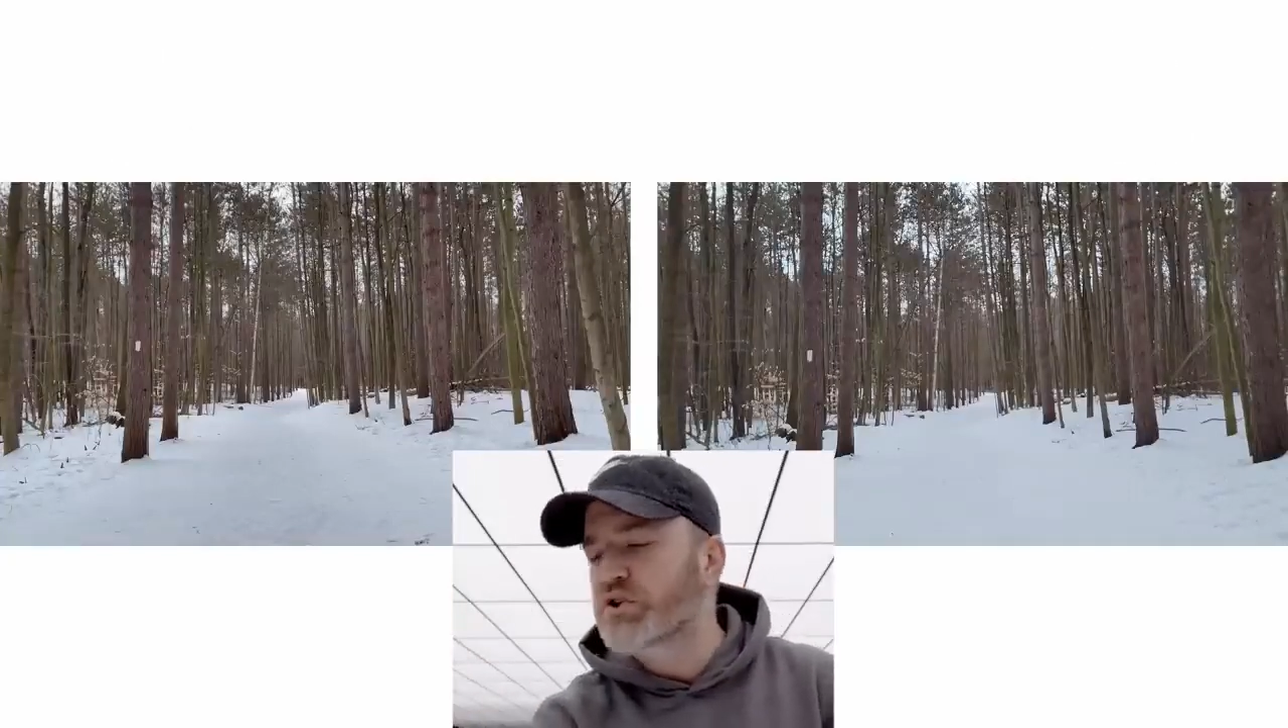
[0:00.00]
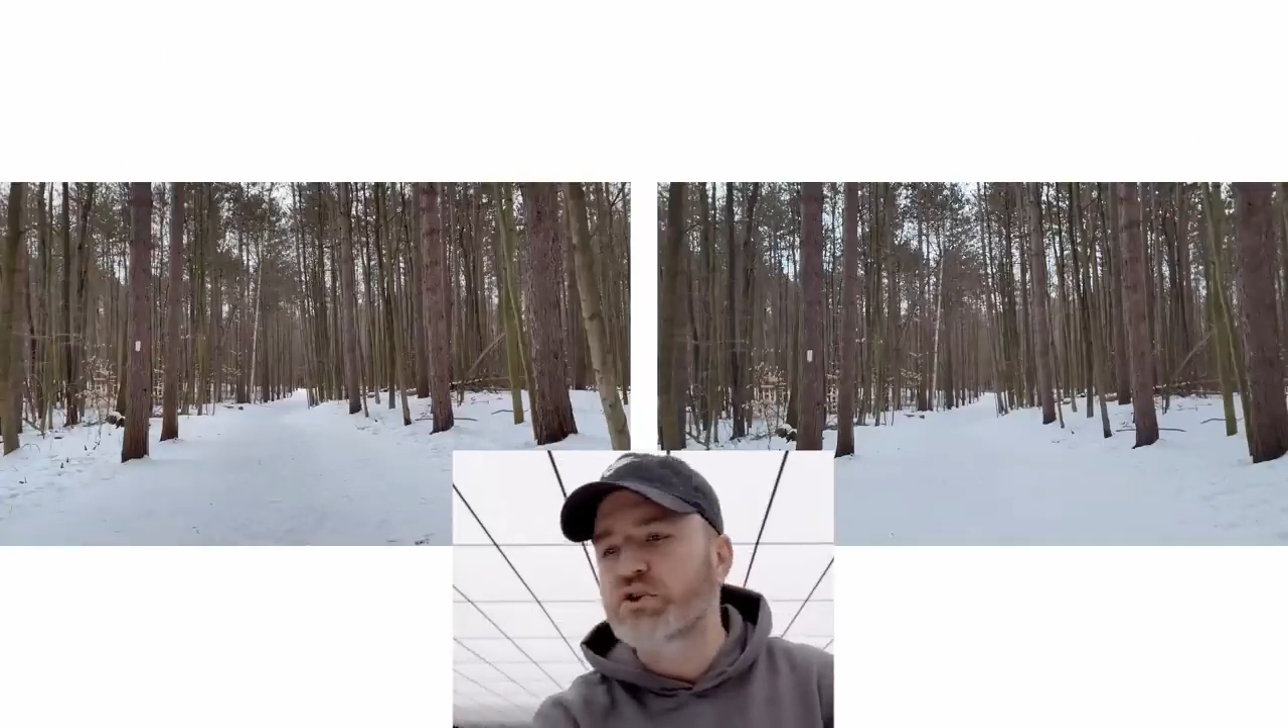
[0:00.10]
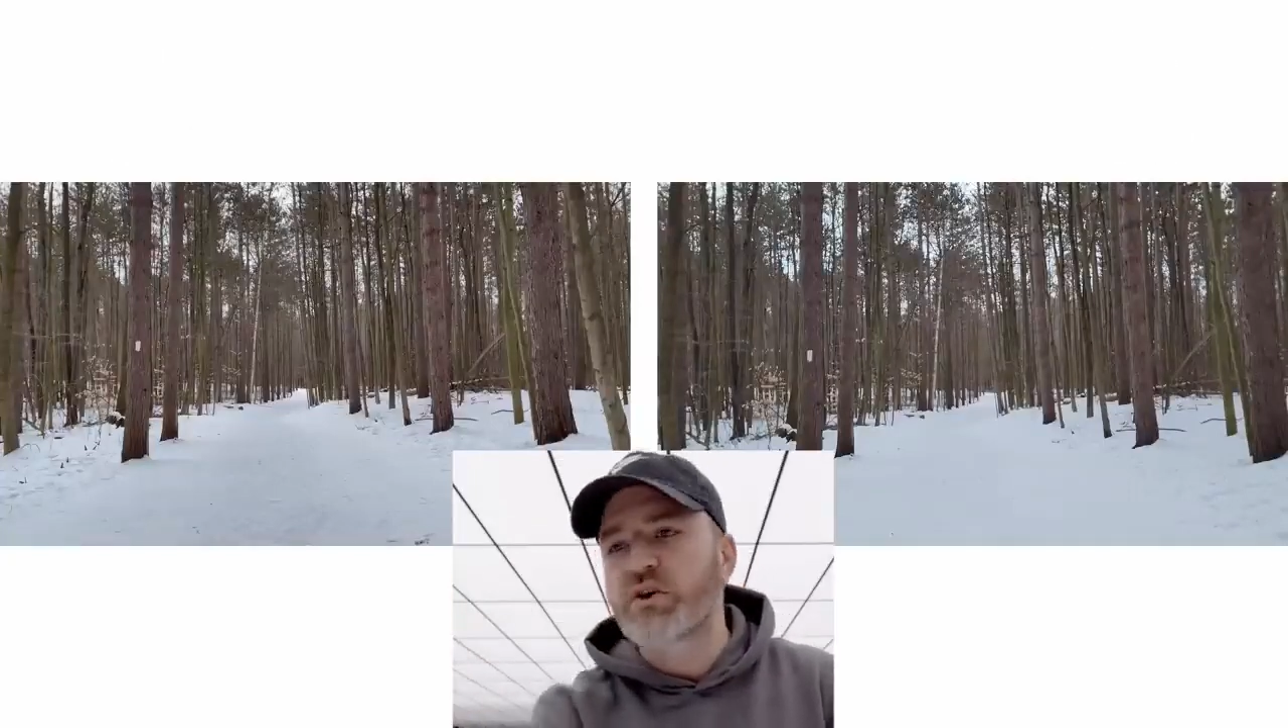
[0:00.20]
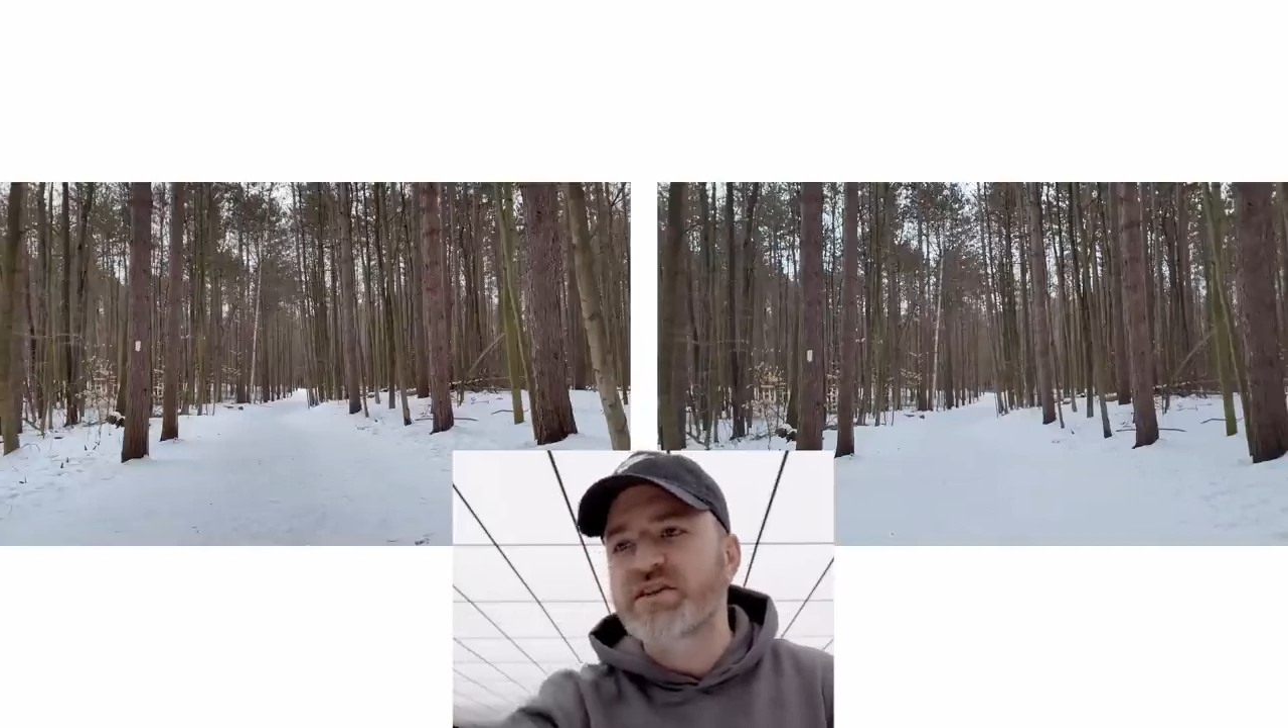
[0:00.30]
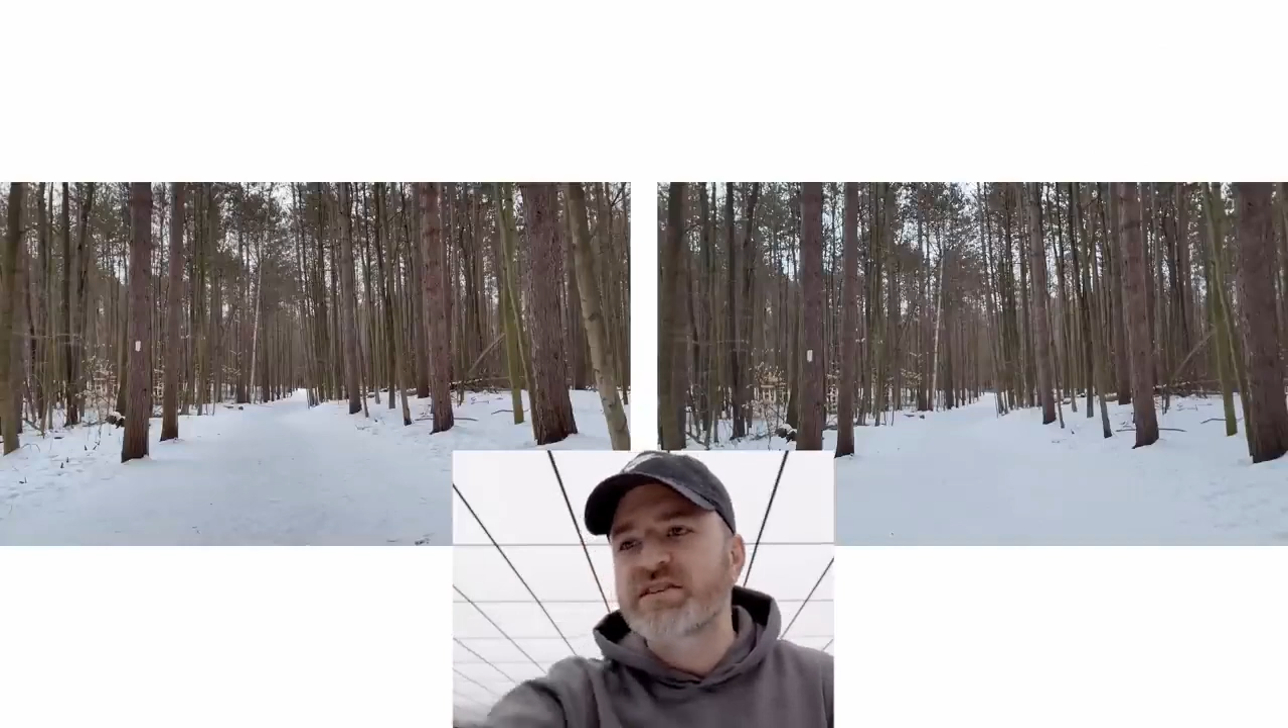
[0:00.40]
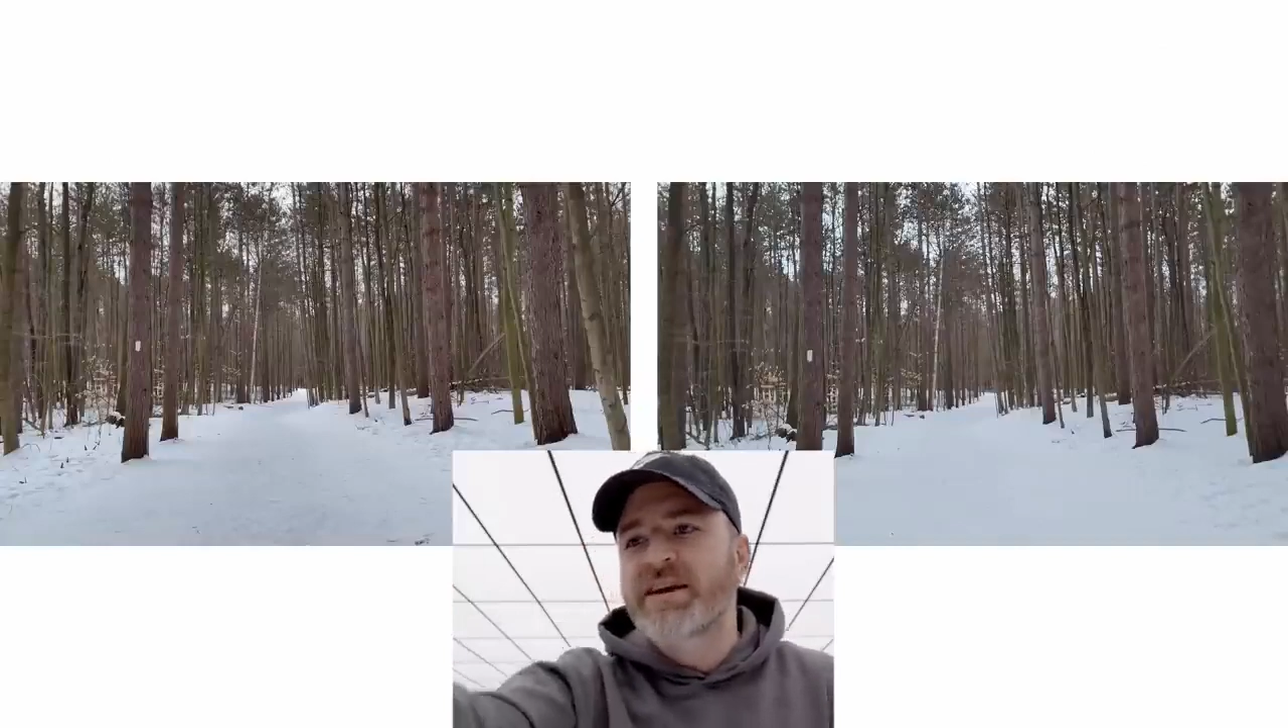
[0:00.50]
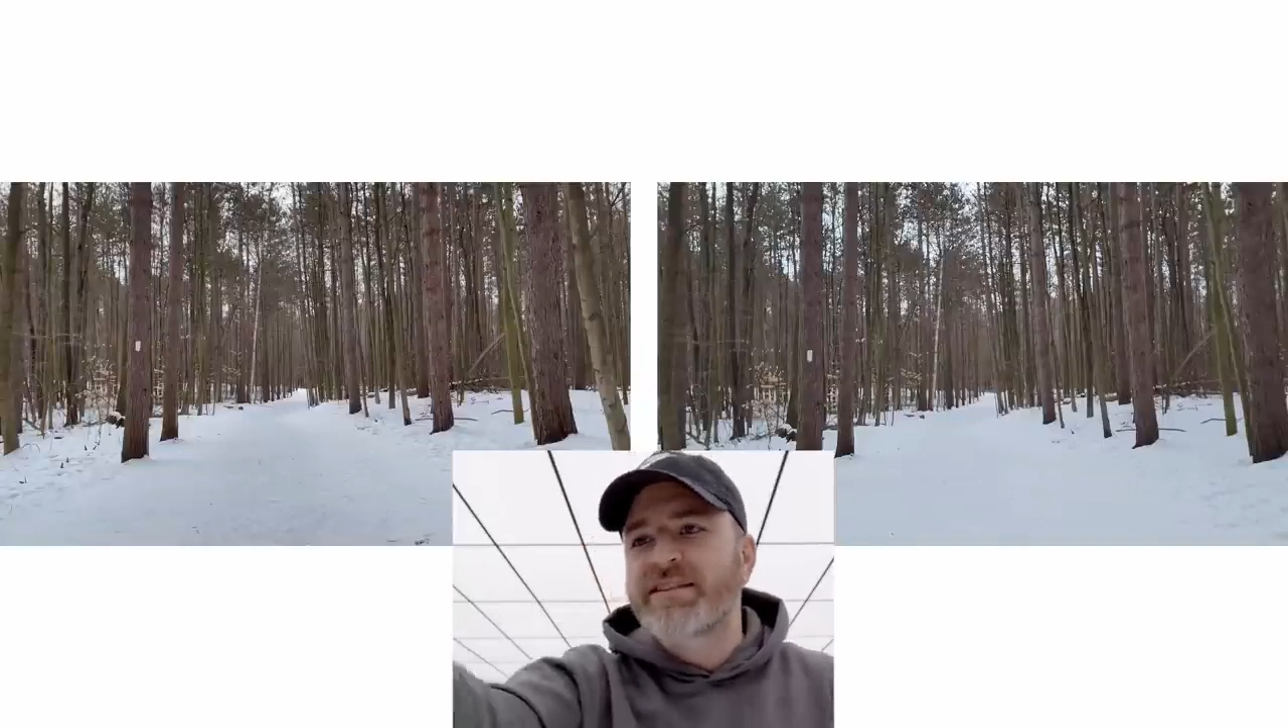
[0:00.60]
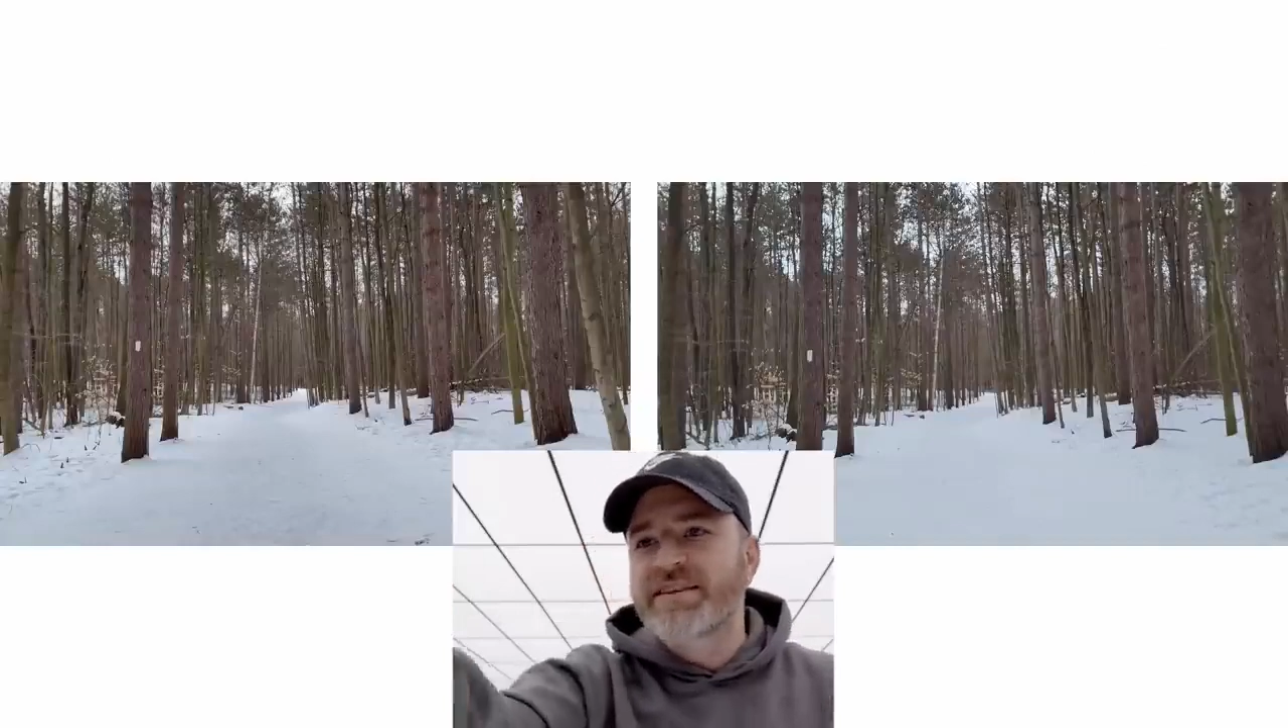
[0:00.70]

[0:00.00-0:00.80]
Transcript: choice